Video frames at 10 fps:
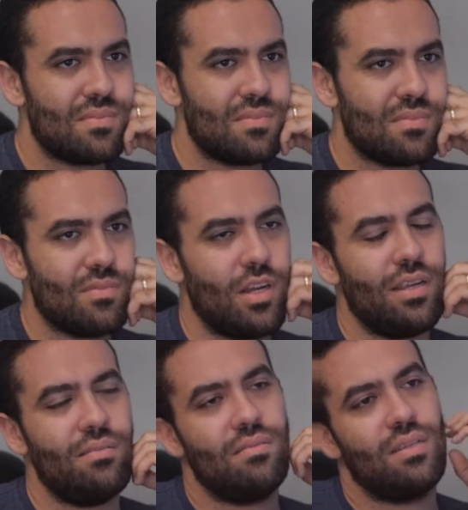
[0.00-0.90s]

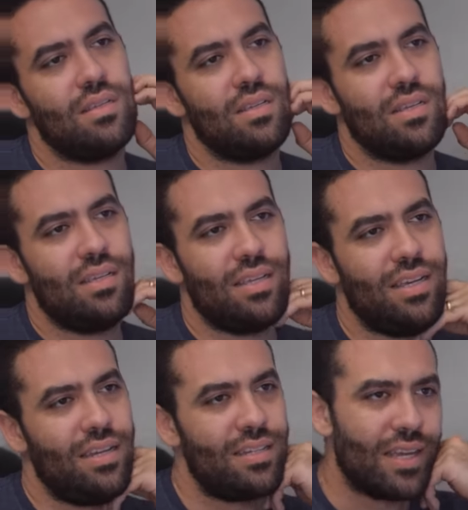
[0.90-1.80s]
Right.
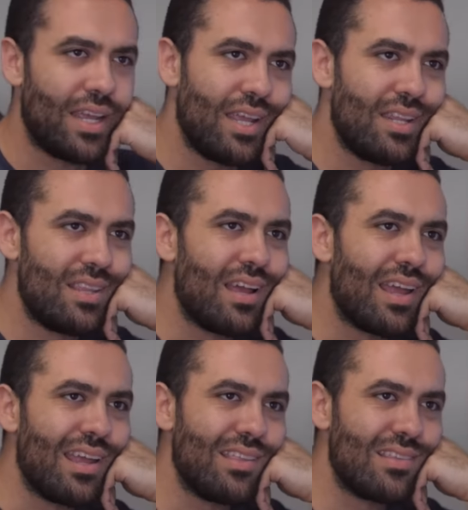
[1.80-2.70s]
Yeah, I hate I
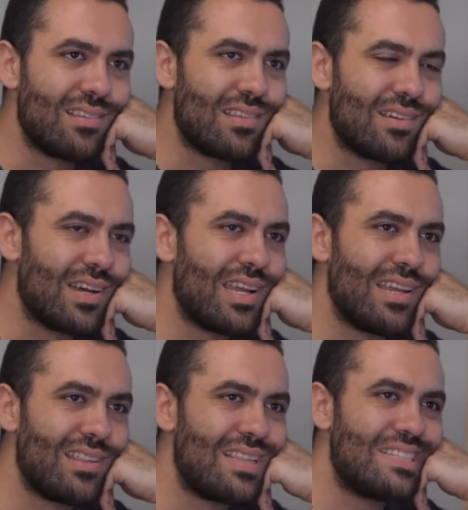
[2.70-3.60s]
hate this though. I hate.